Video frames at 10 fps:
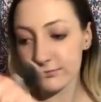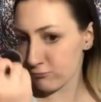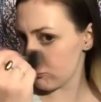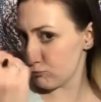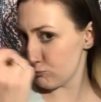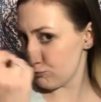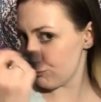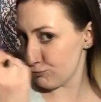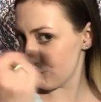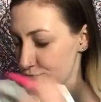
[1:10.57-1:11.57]

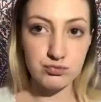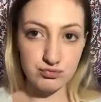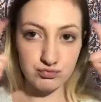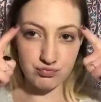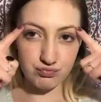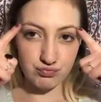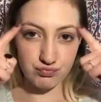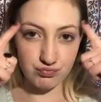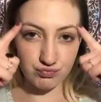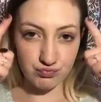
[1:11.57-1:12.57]

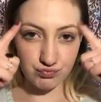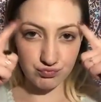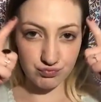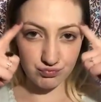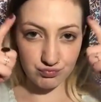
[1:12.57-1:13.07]
[no speech]